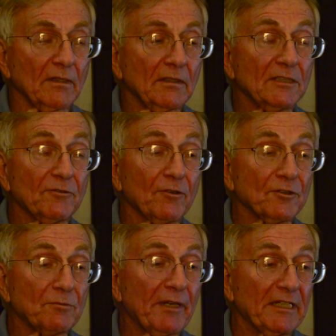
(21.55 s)
Let's
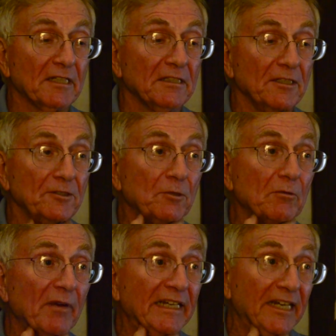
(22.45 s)
first make it clear you were
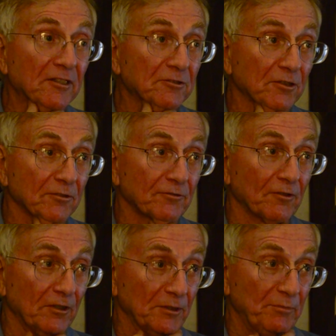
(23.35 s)
my editor for all the